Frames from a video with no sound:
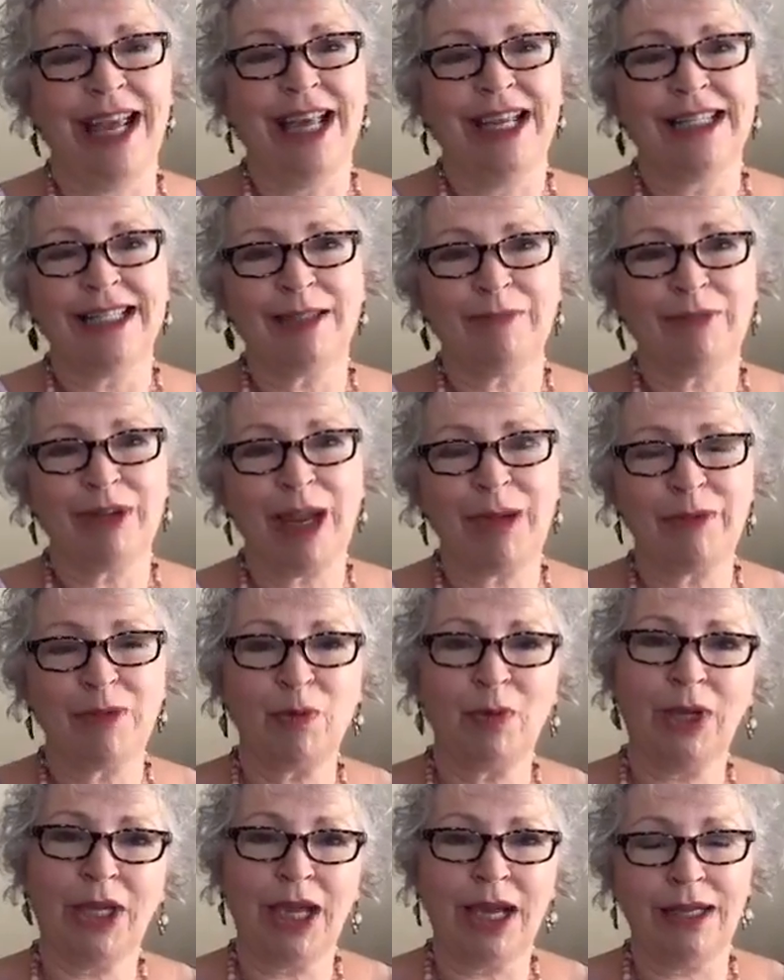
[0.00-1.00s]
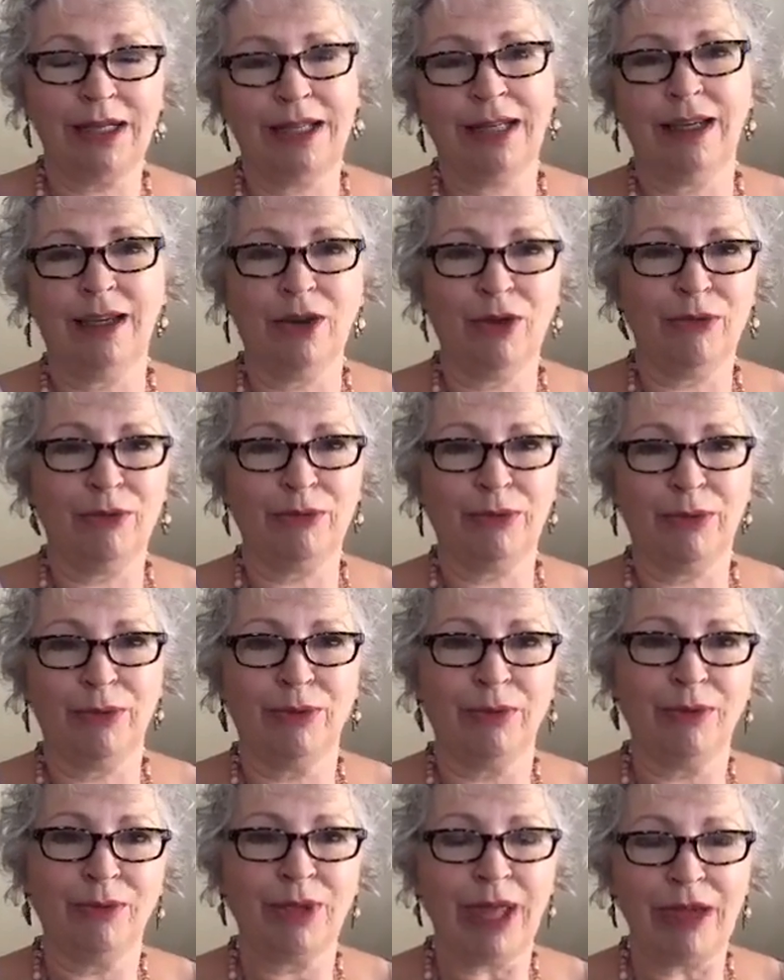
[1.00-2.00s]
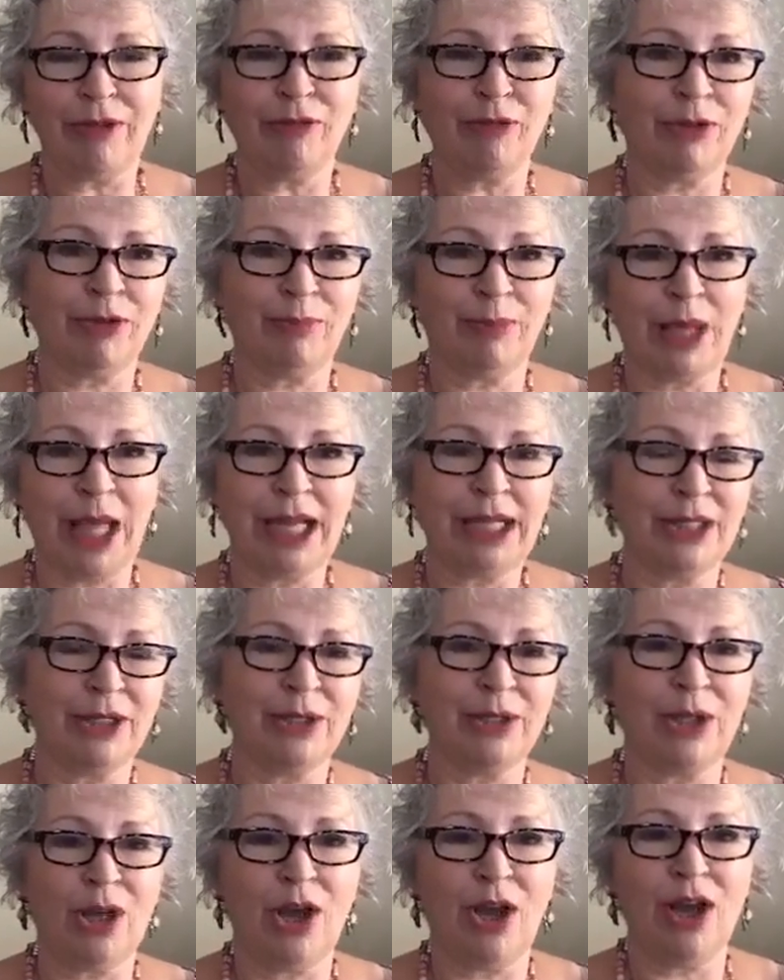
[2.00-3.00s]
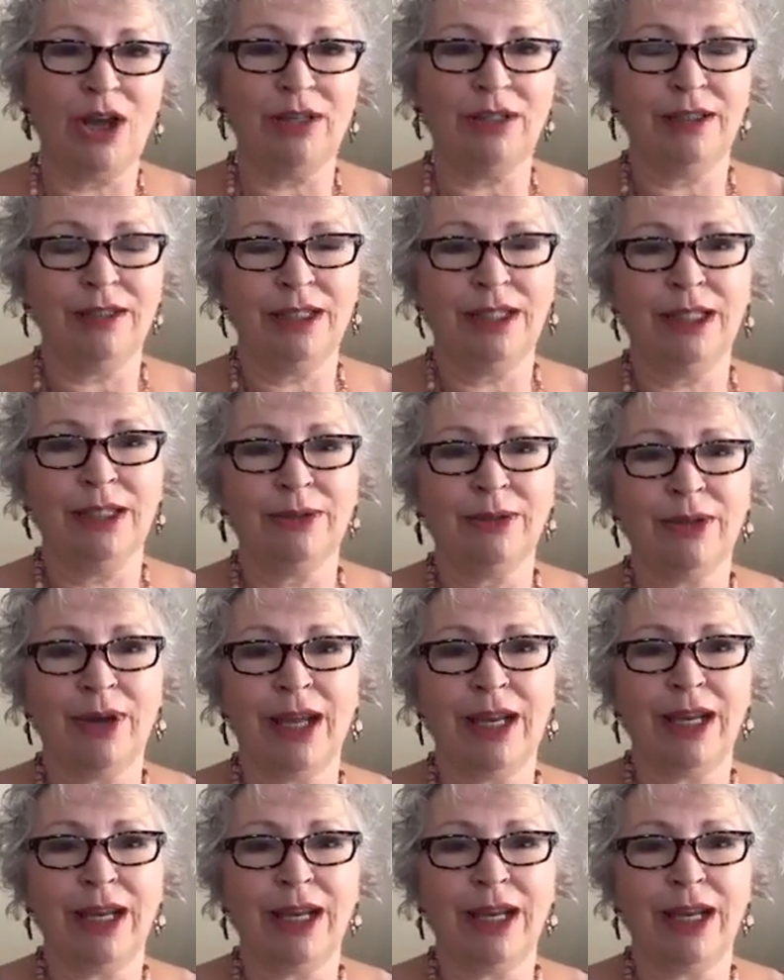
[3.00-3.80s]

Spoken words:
Sometimes we kind of can go through life with blinders on, and you know,